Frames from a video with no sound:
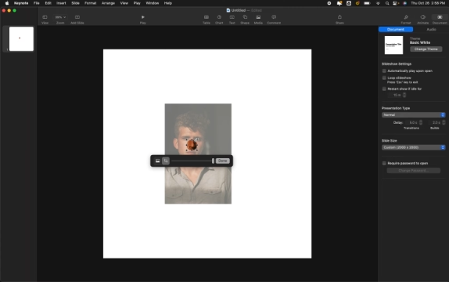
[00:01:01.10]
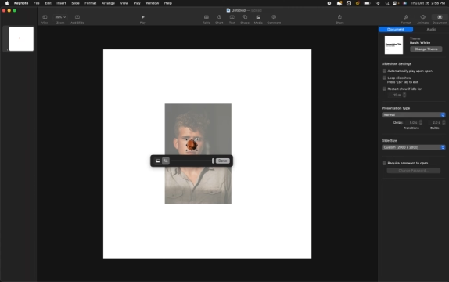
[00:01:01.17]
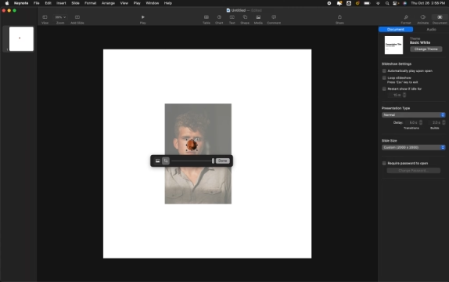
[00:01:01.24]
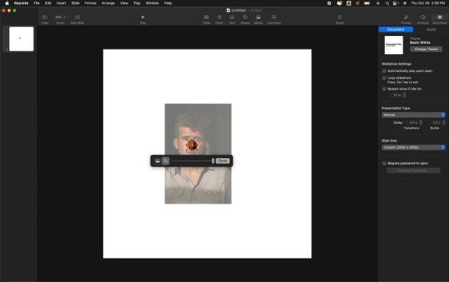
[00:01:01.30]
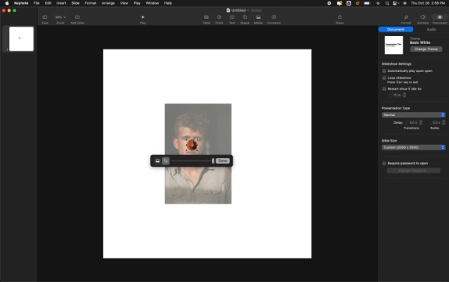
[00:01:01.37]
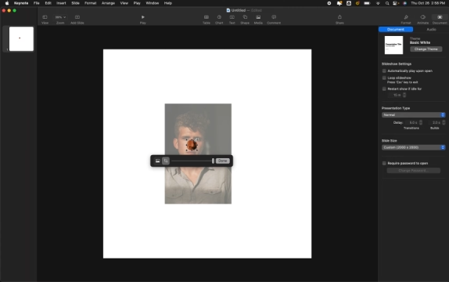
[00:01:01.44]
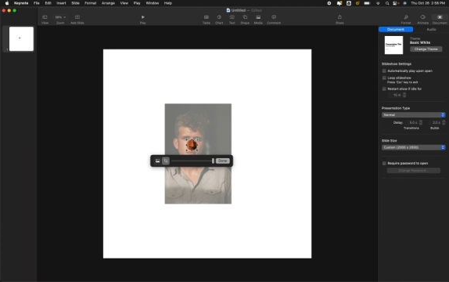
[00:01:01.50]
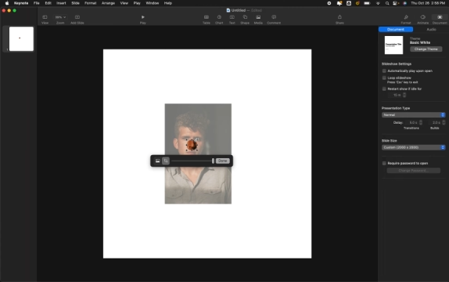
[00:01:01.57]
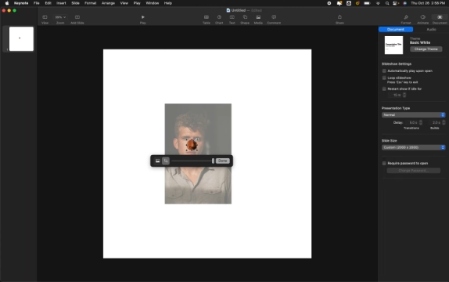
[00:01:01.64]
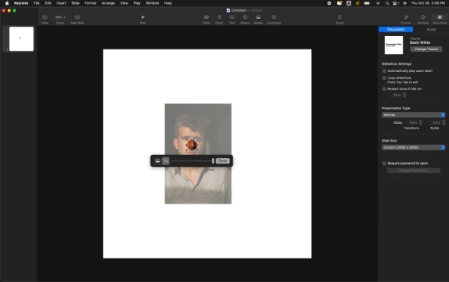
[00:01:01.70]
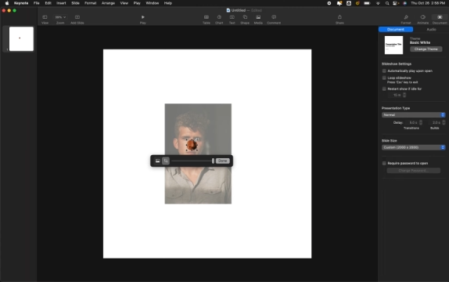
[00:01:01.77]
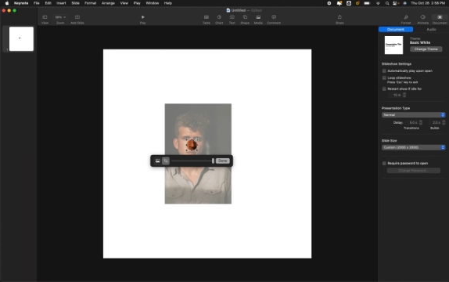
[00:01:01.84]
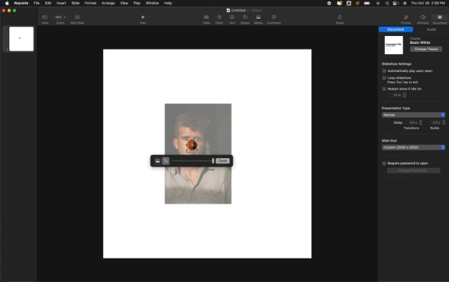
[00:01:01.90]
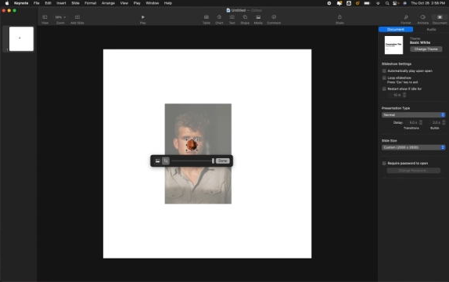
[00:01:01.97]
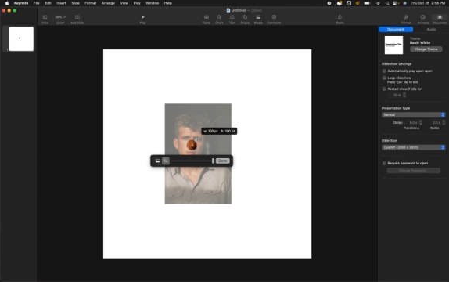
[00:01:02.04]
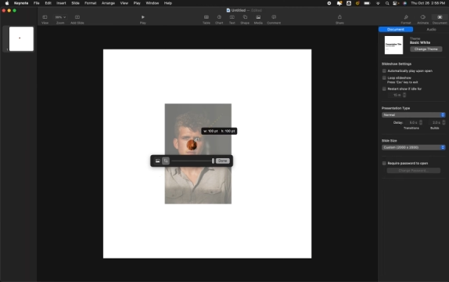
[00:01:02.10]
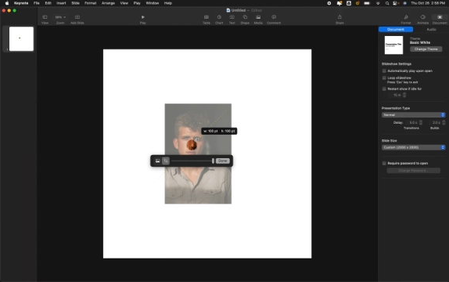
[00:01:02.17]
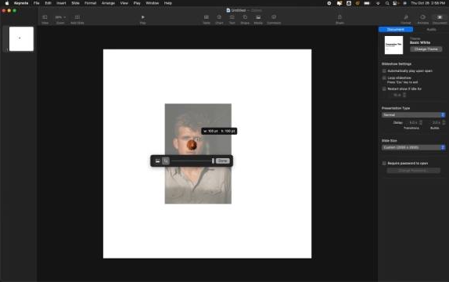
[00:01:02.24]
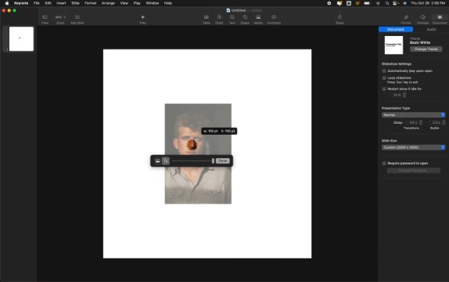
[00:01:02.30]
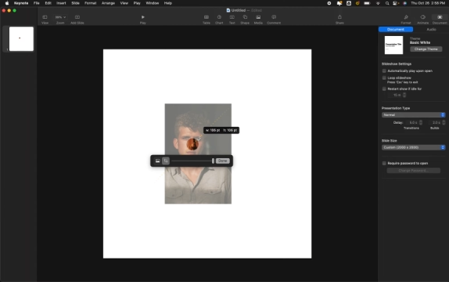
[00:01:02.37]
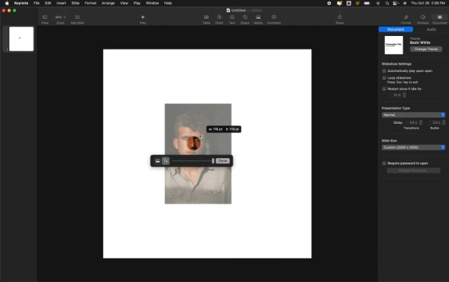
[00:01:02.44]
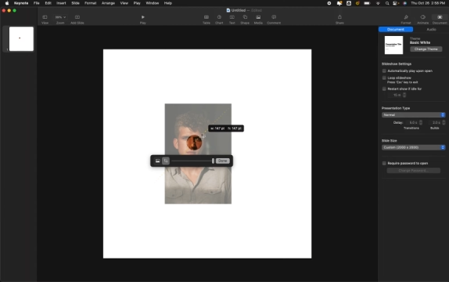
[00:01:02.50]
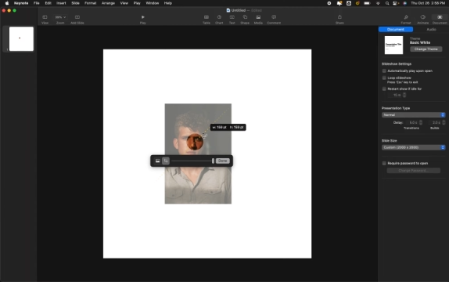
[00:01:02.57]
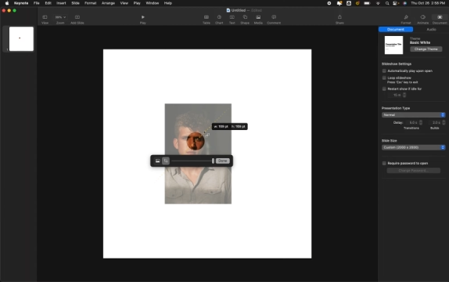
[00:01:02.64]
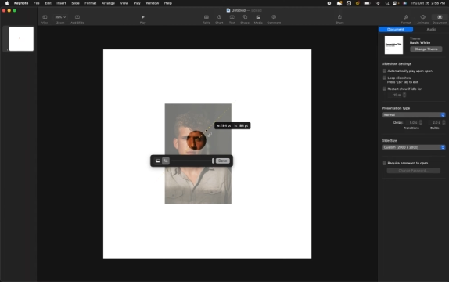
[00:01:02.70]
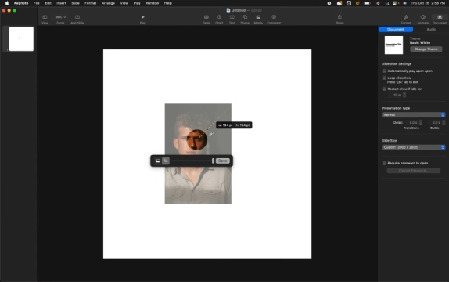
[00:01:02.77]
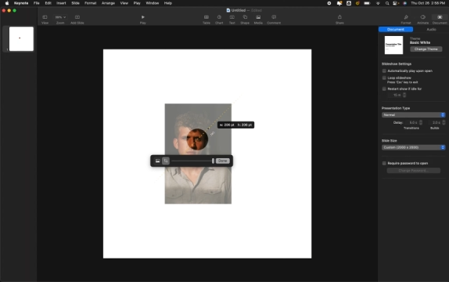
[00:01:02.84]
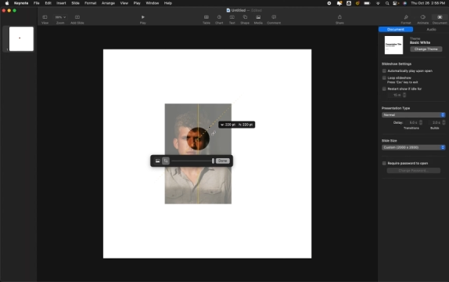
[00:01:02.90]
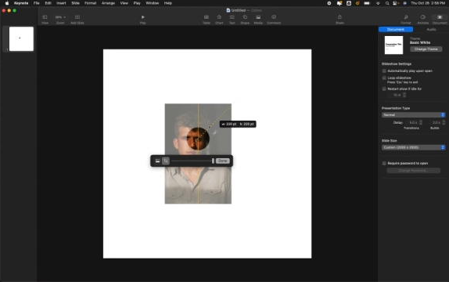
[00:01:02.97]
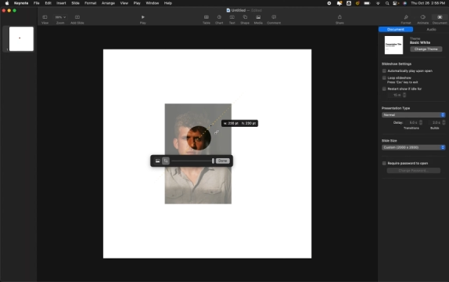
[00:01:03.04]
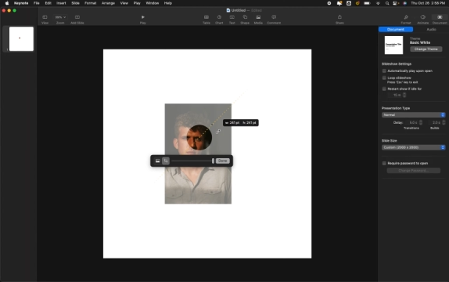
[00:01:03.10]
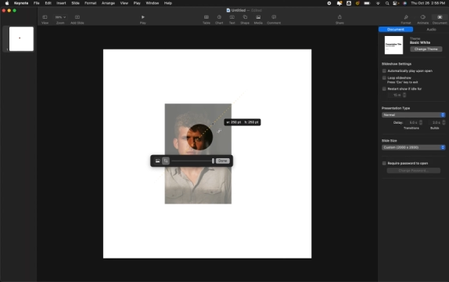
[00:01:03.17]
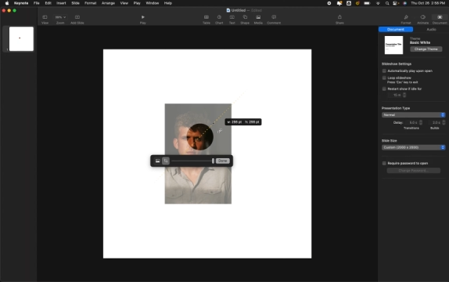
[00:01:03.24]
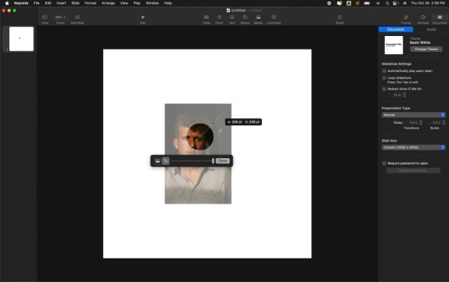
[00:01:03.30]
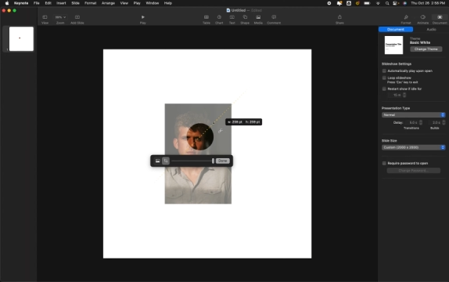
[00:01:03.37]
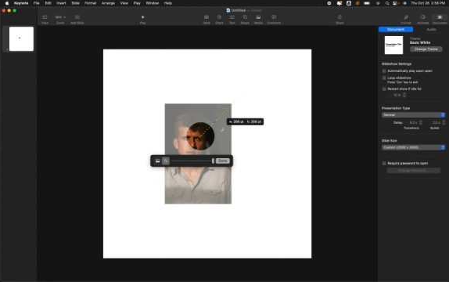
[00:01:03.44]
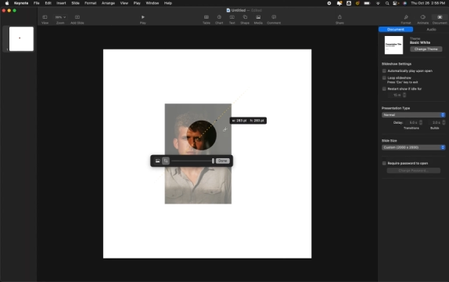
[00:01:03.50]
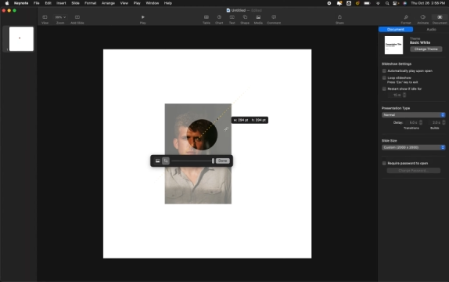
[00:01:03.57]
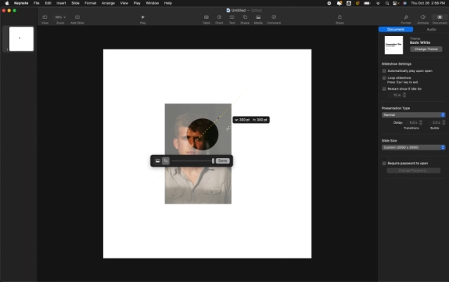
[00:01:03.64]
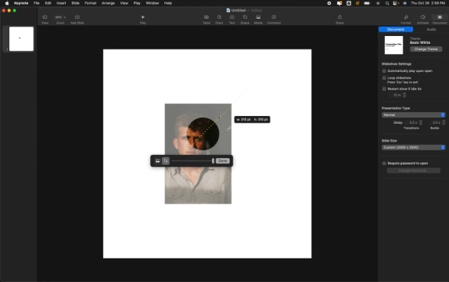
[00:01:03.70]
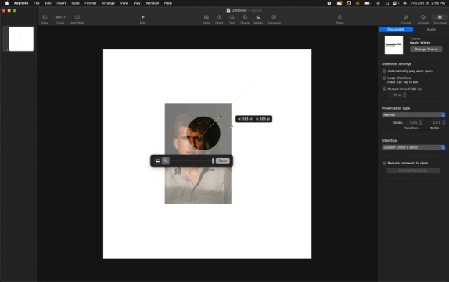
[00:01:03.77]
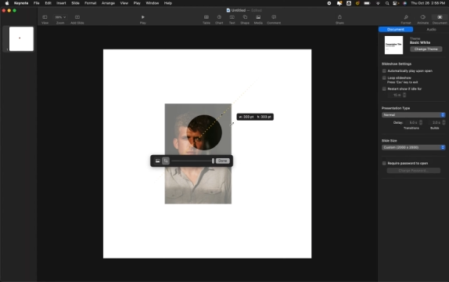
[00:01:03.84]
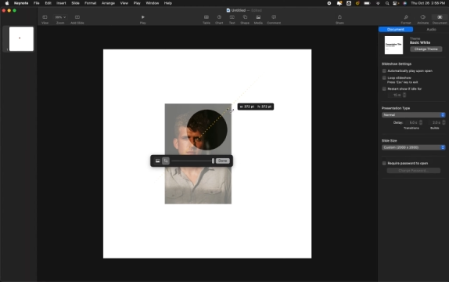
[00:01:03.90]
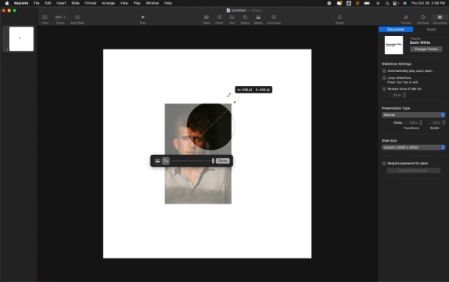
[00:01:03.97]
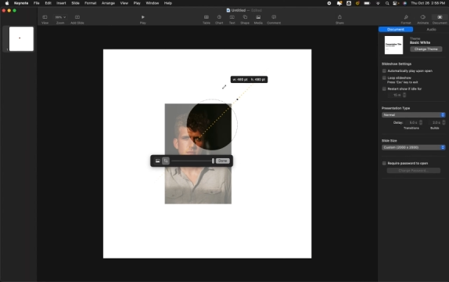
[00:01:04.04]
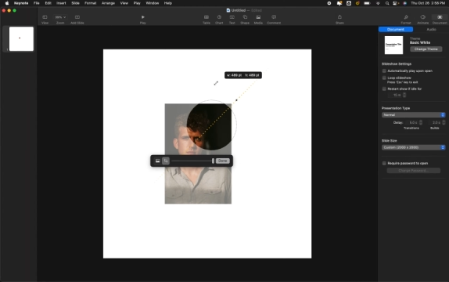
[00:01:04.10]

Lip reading: No face is visible, so there are no lips to read.